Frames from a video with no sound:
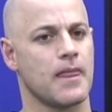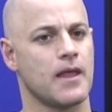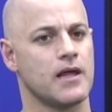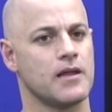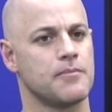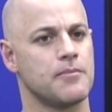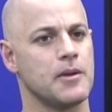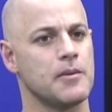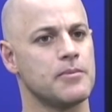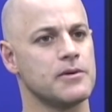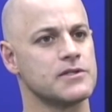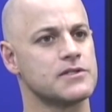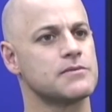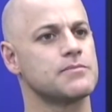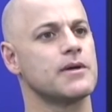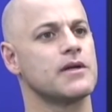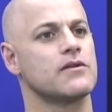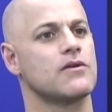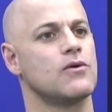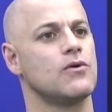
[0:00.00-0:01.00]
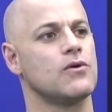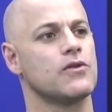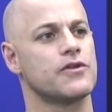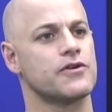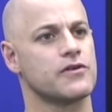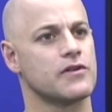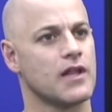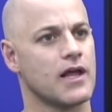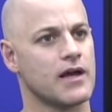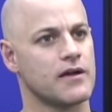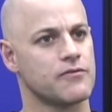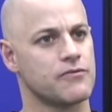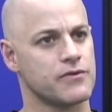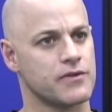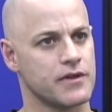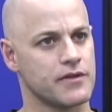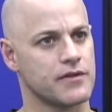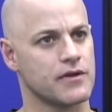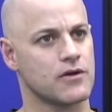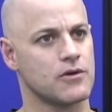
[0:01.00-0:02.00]
And people spend all their life
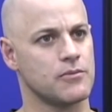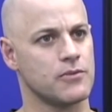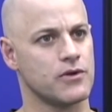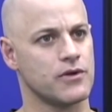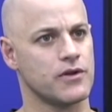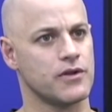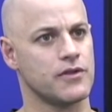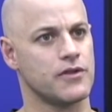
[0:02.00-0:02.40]
within the community.